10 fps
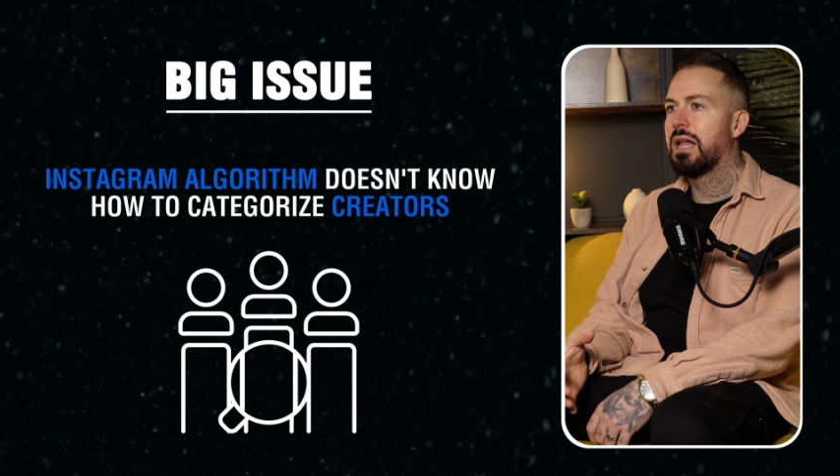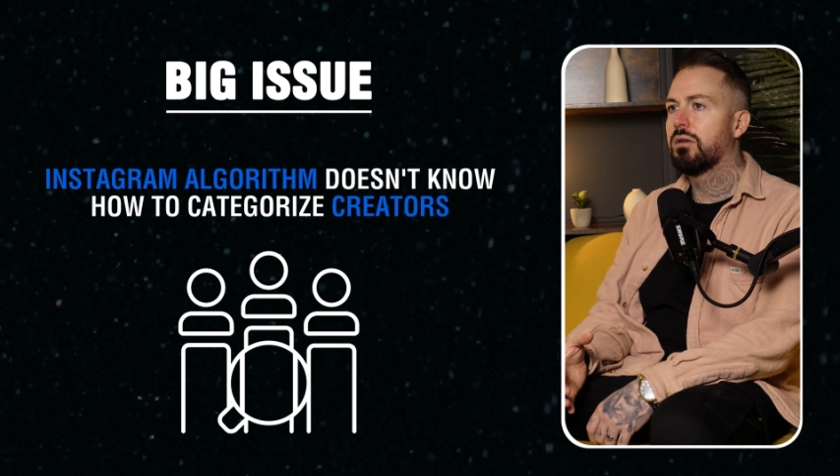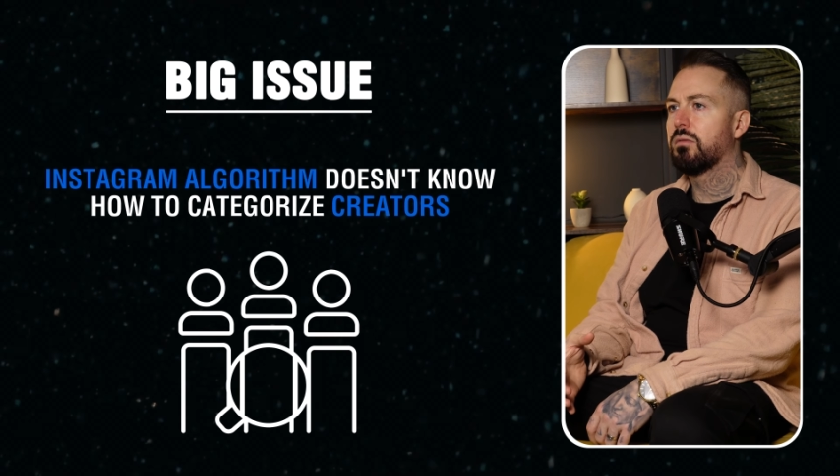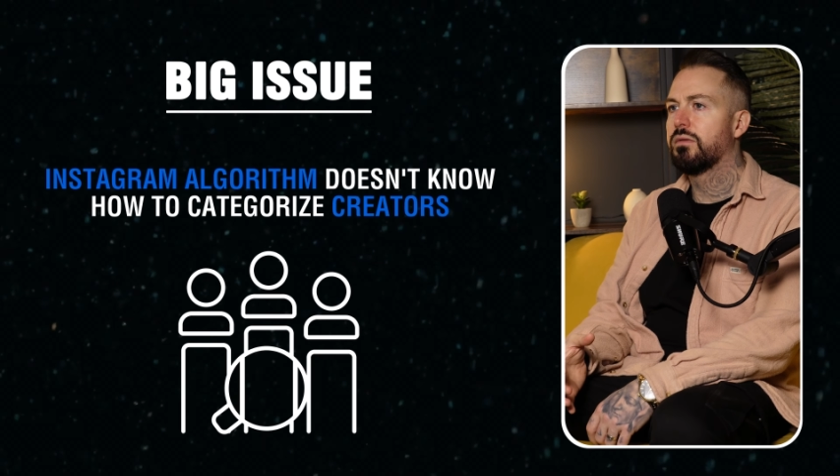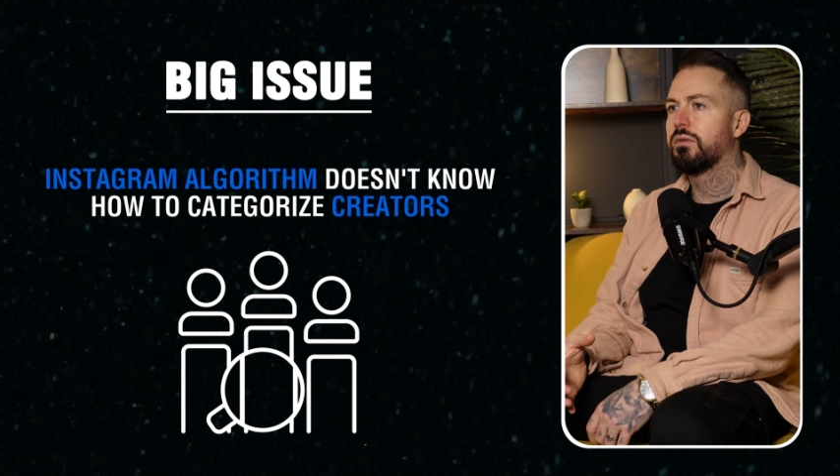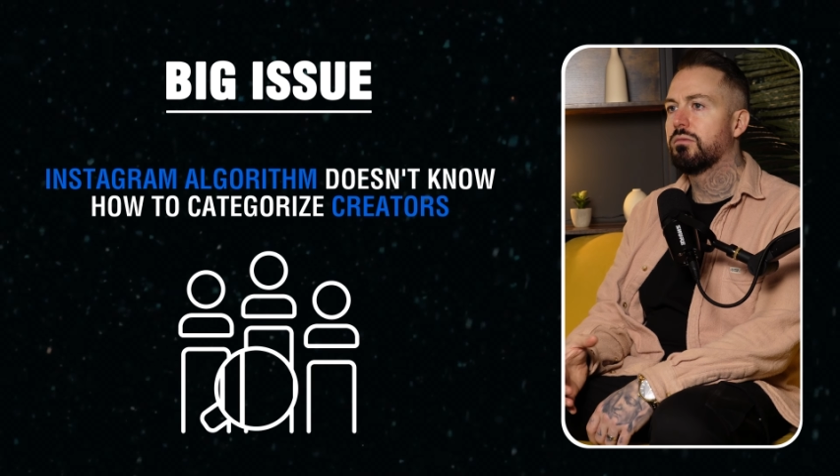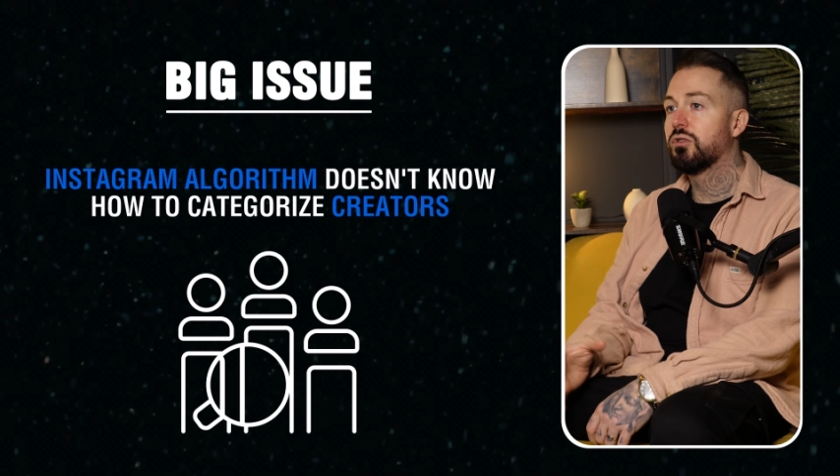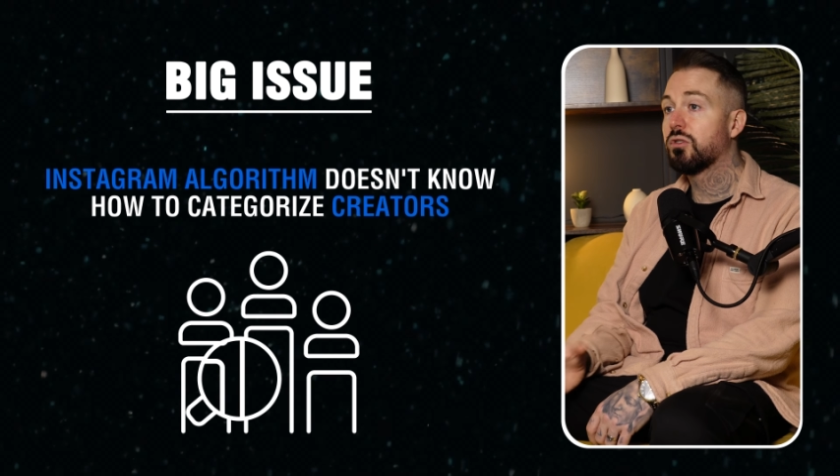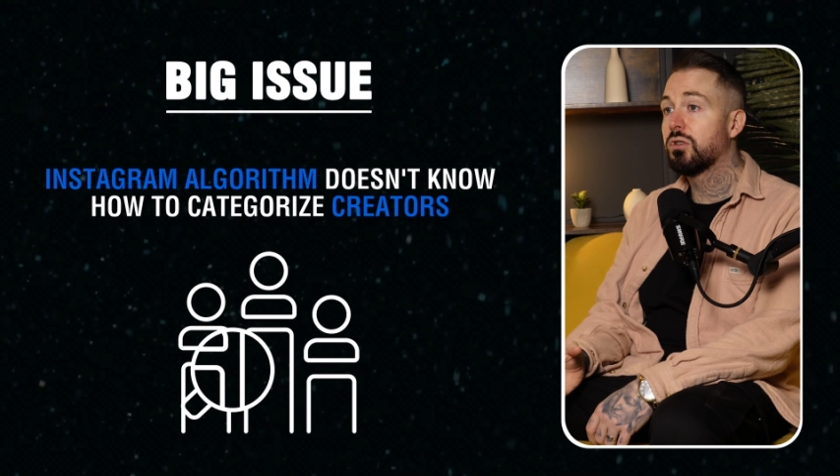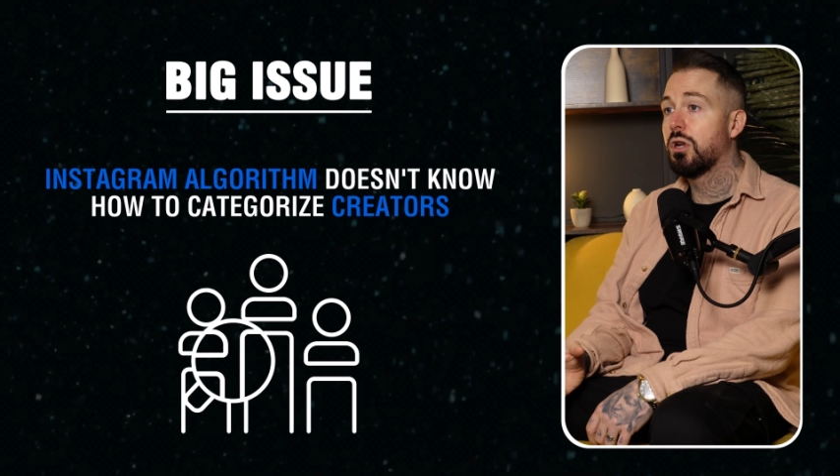algorithm
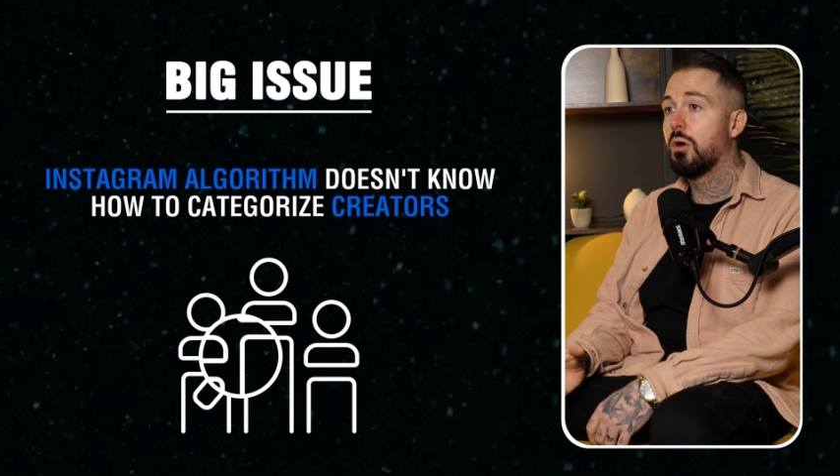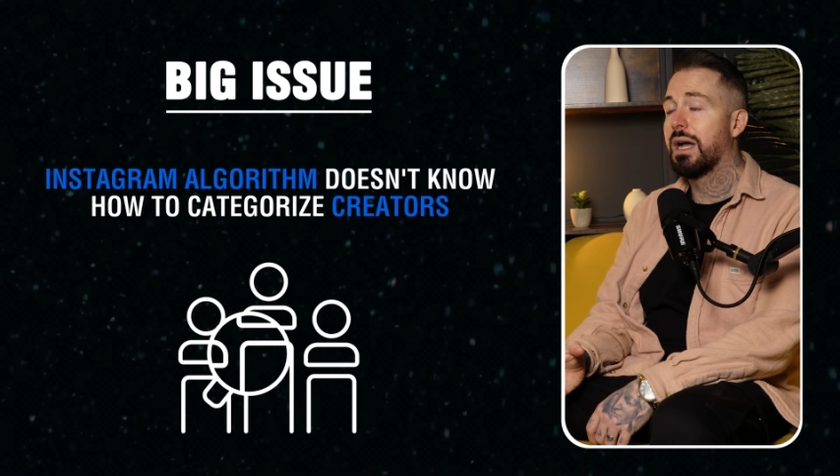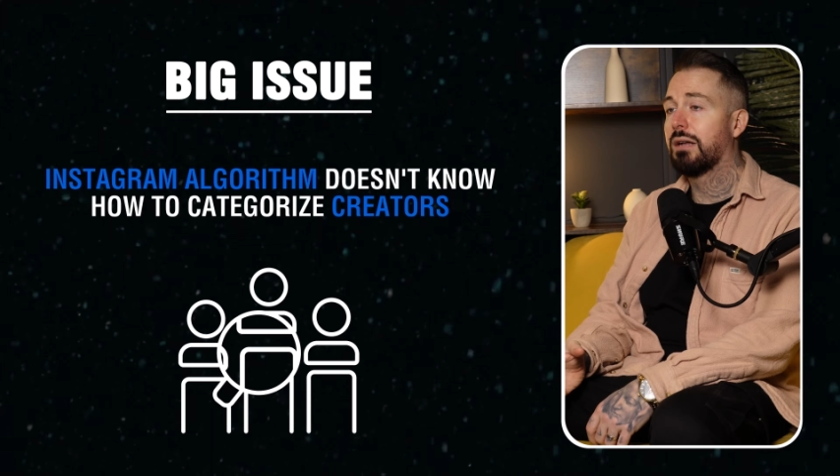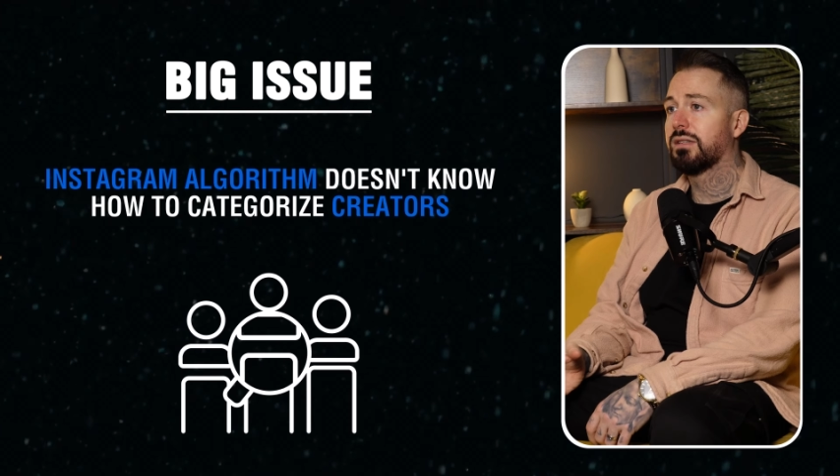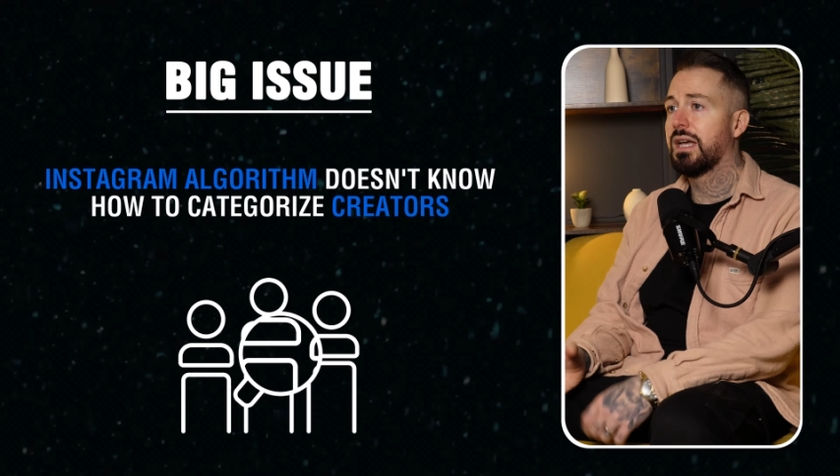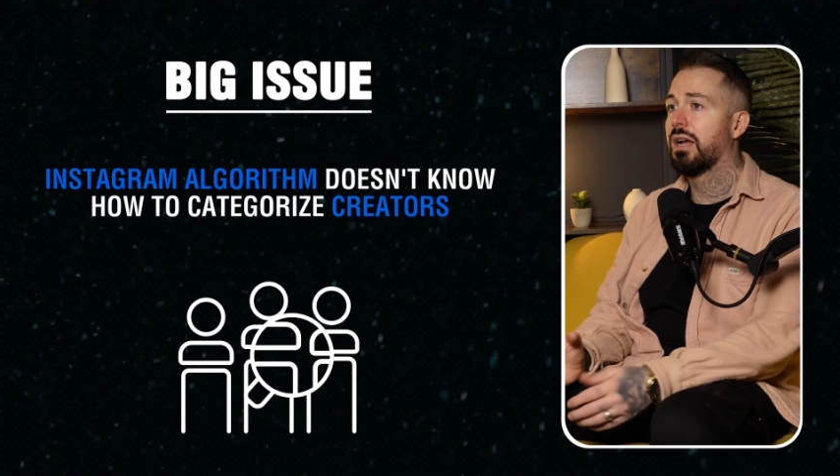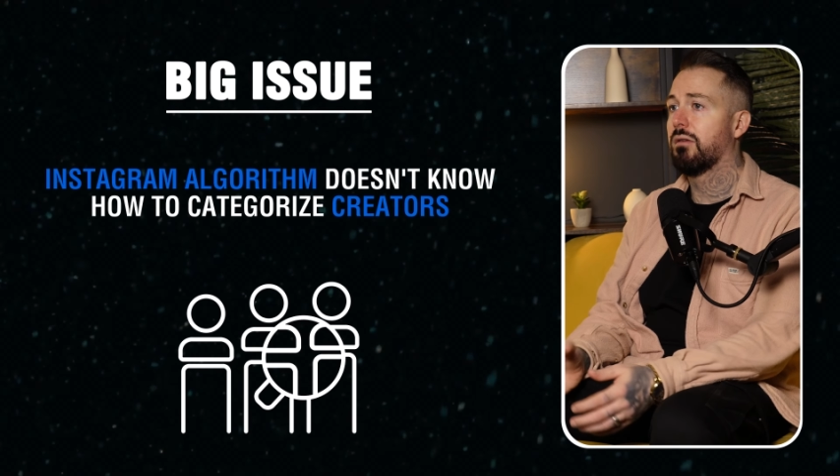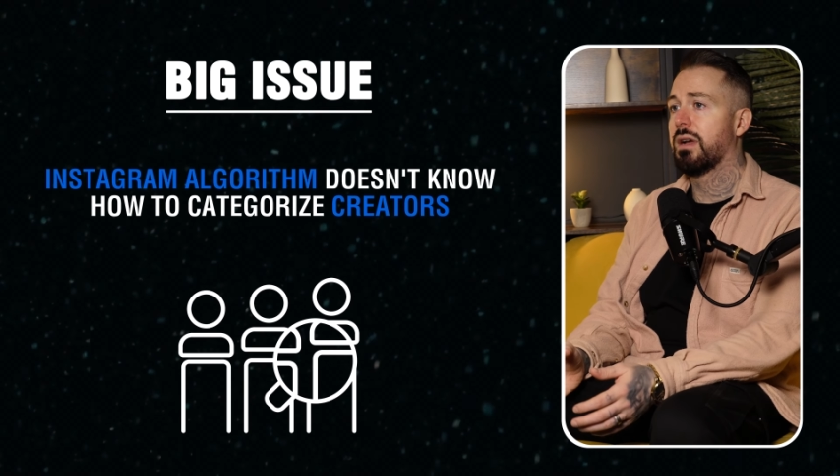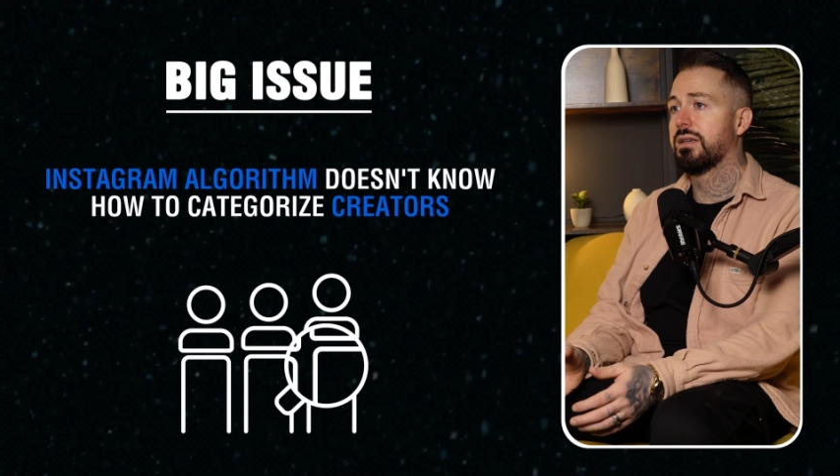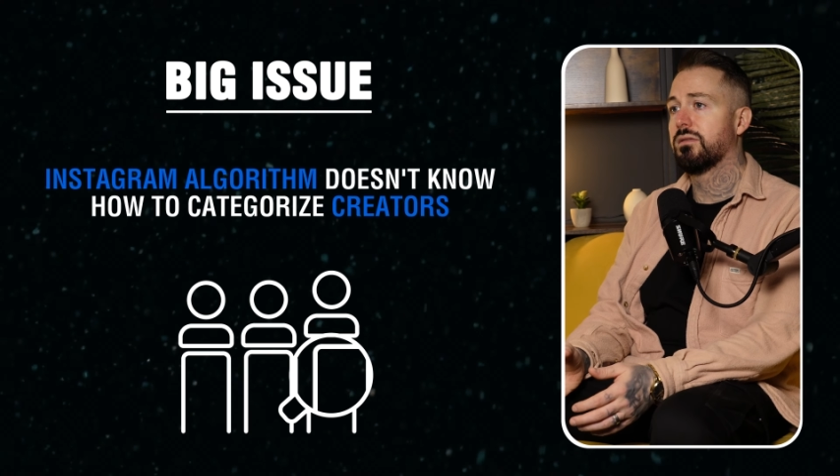doesn't know how to
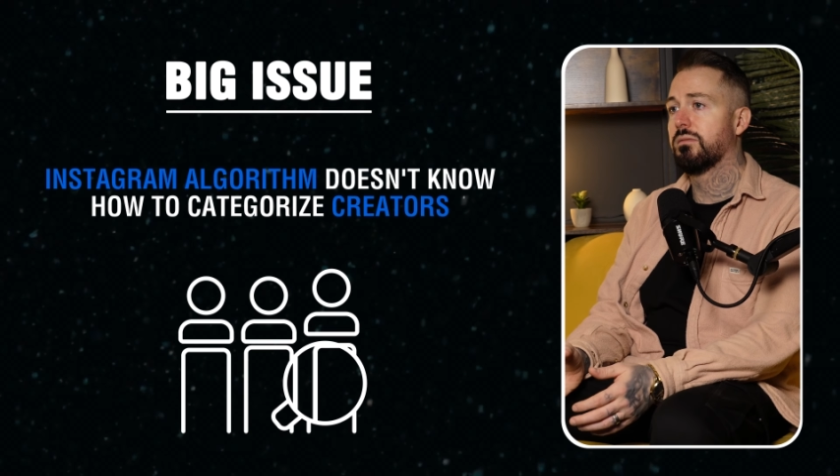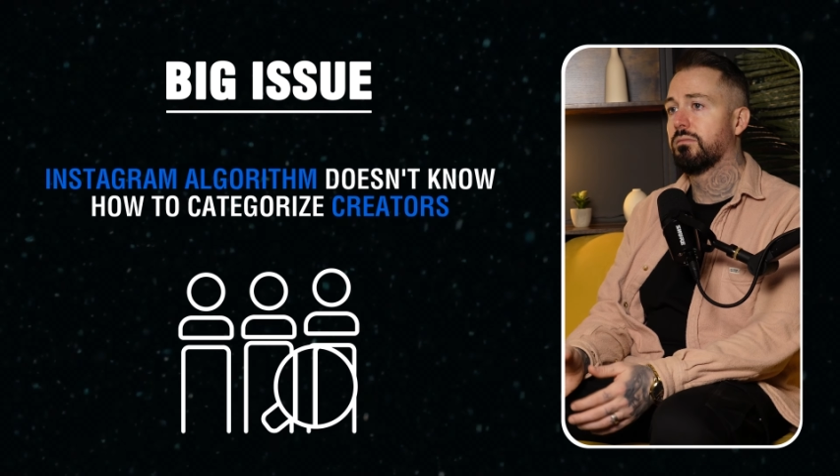categorize them.